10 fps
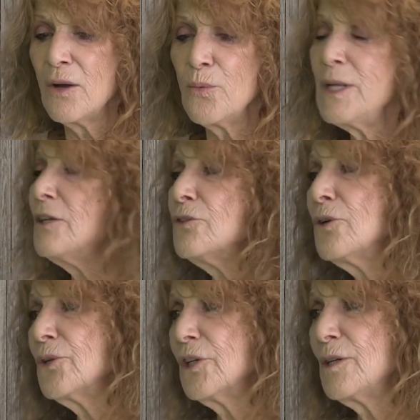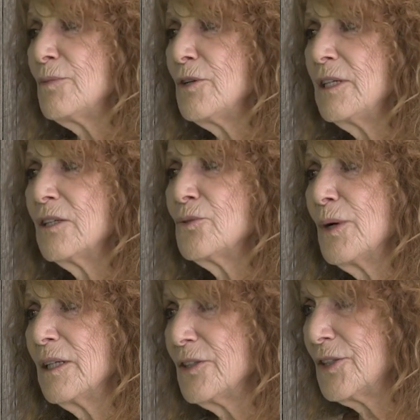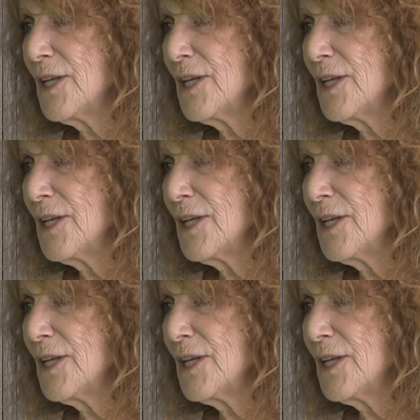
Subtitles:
We don't know the community as well as